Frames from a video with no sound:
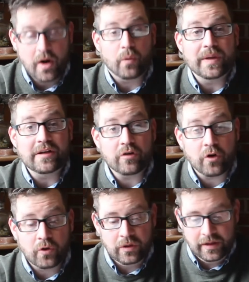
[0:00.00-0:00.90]

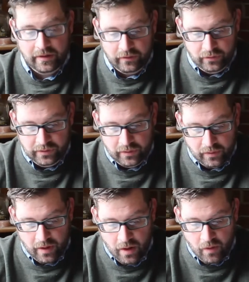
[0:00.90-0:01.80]
"Return to
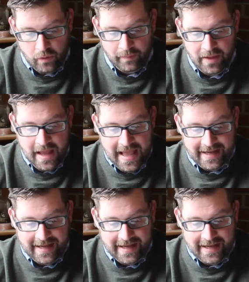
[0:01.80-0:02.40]
your home